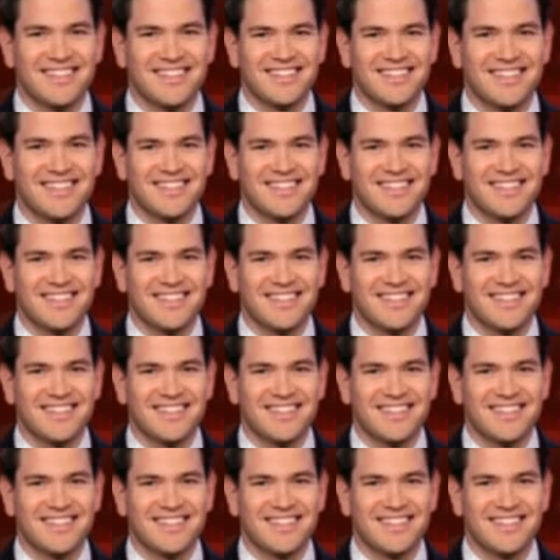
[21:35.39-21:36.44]

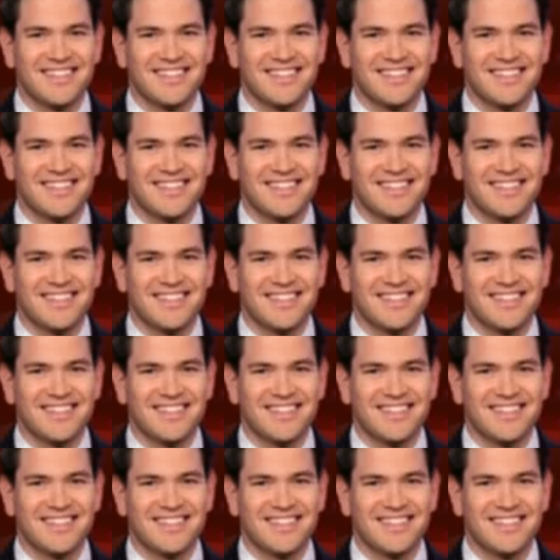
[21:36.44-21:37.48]

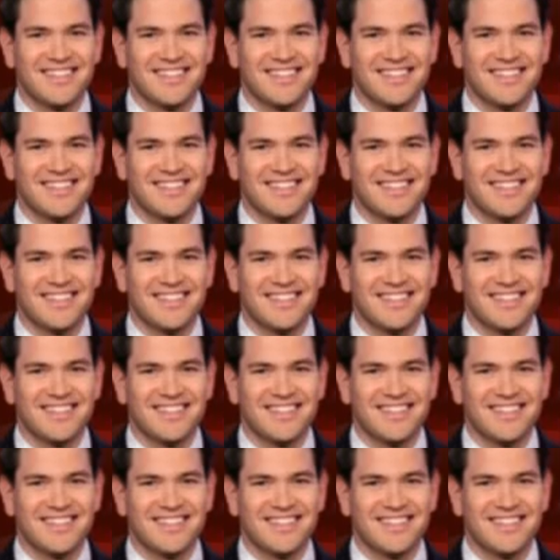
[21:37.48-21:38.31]
This person isn't speaking.